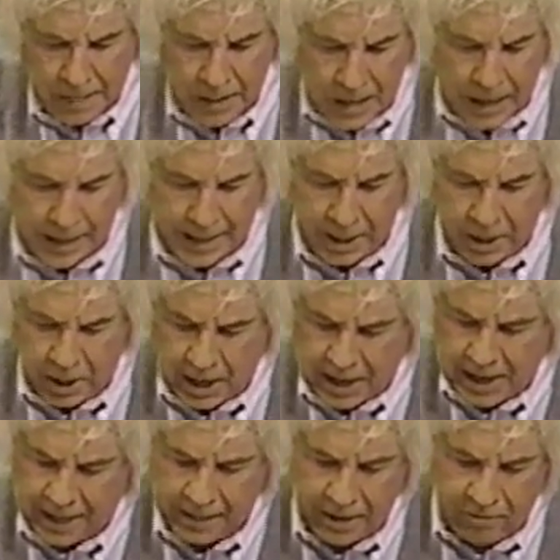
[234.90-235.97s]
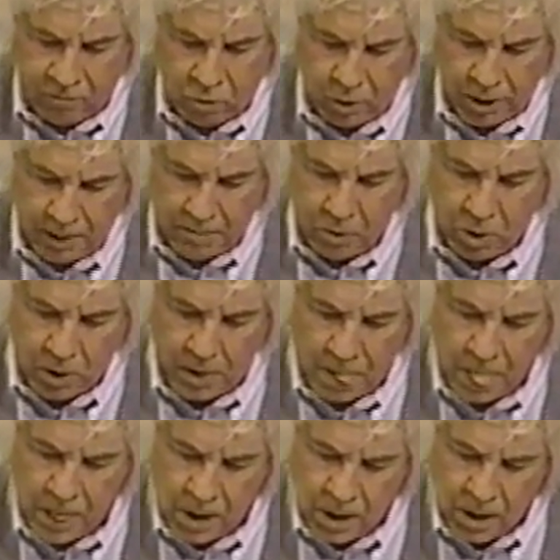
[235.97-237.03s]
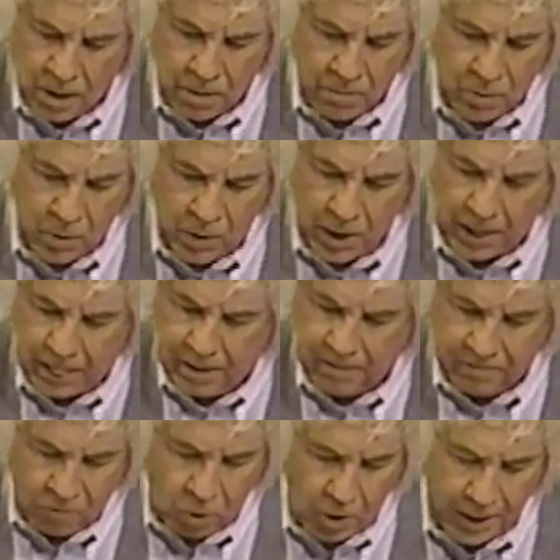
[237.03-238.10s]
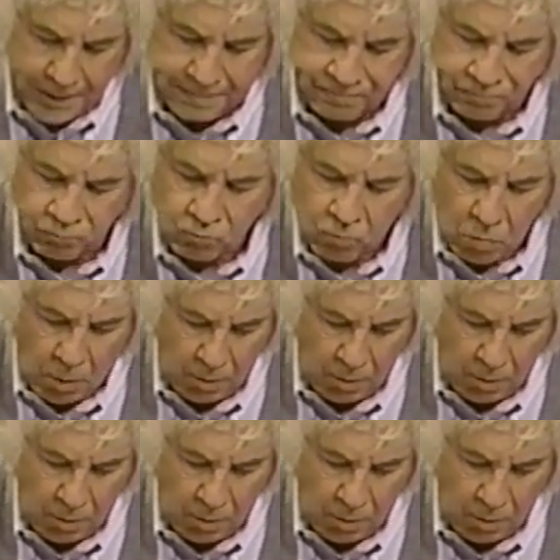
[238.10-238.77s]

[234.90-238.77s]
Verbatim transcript: I'll get her right on there for you. Thank you. Her on there for you. Okay.